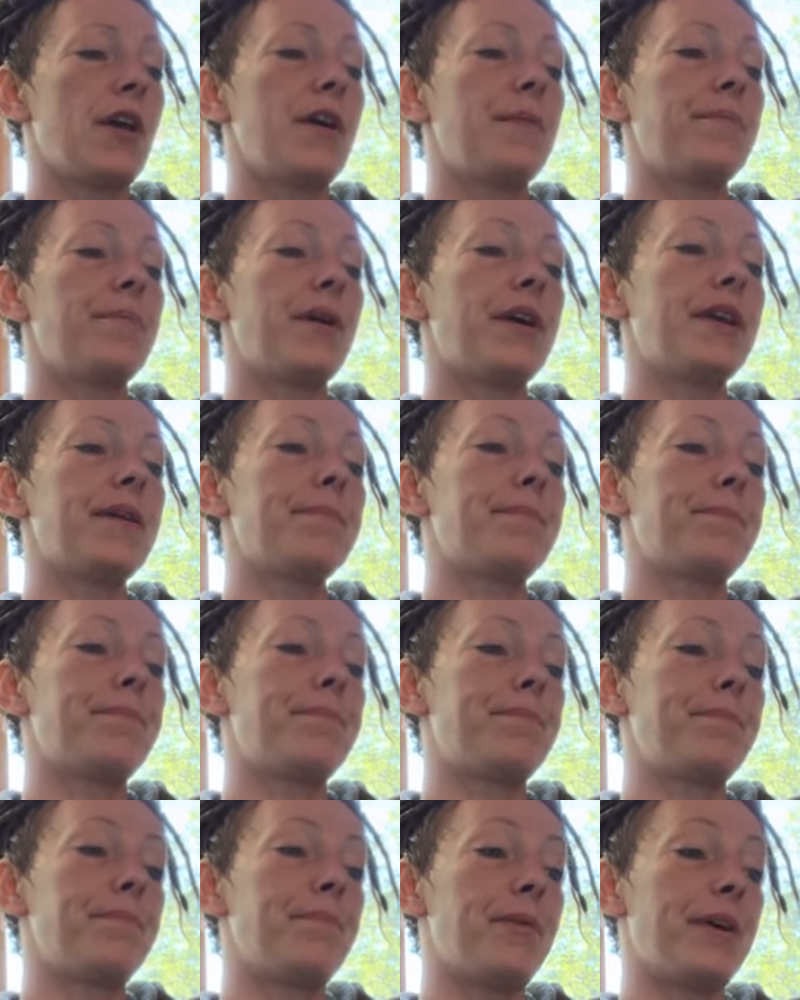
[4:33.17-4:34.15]
but it
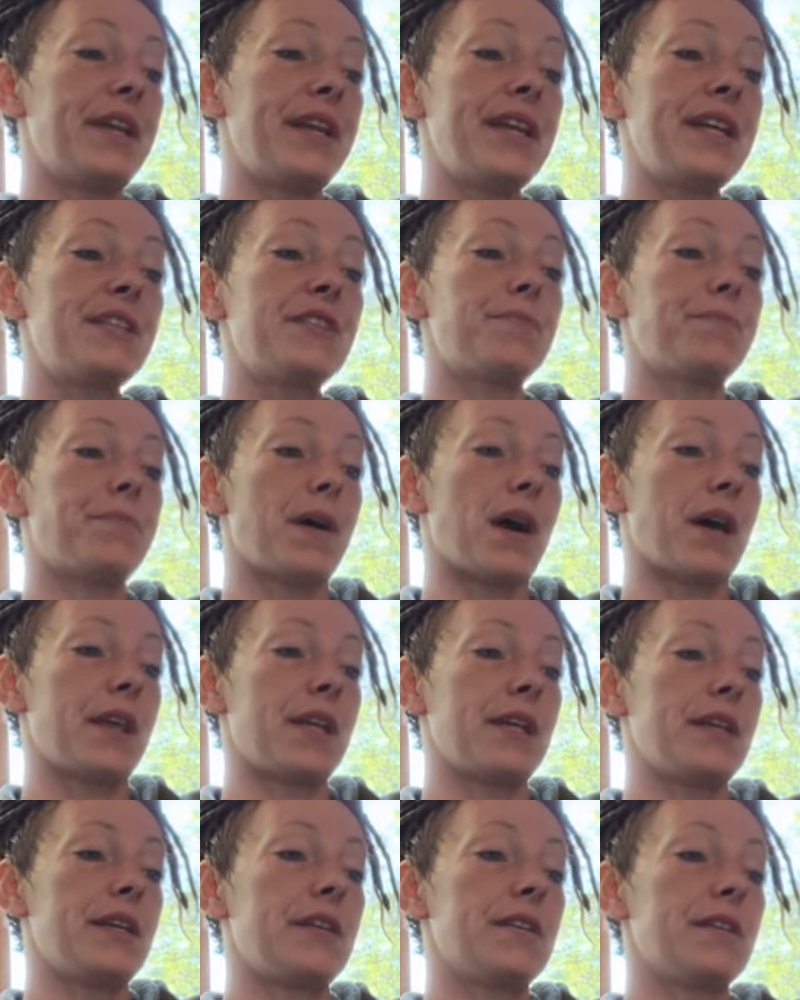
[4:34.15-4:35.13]
but its
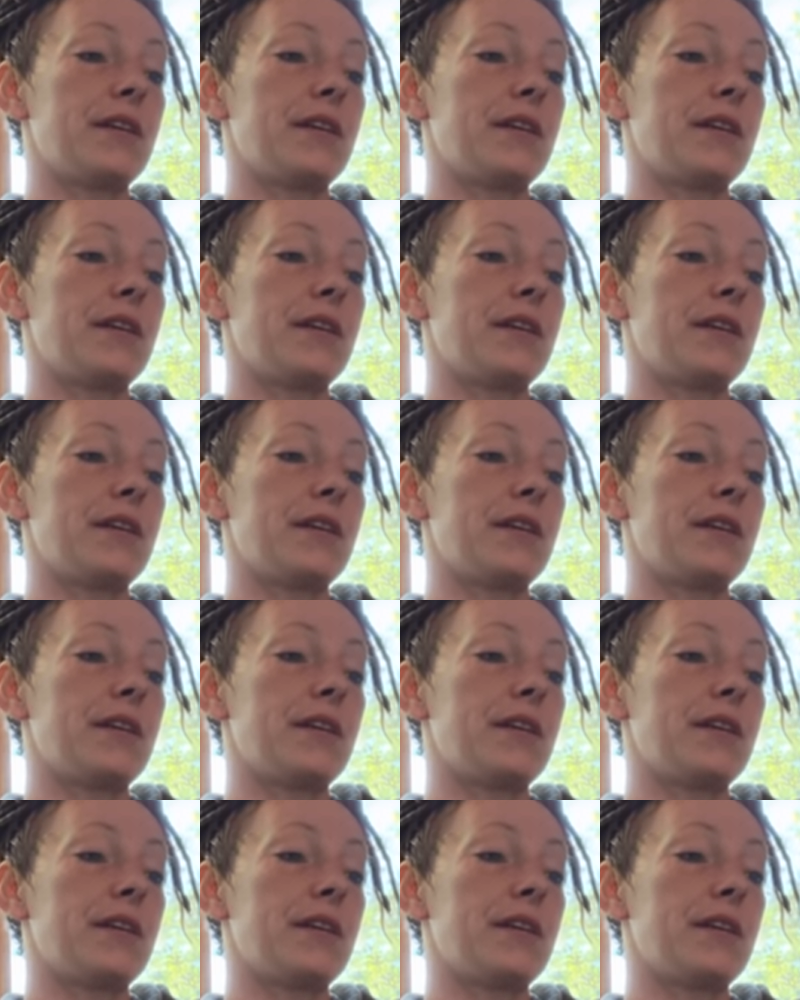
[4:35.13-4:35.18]
body,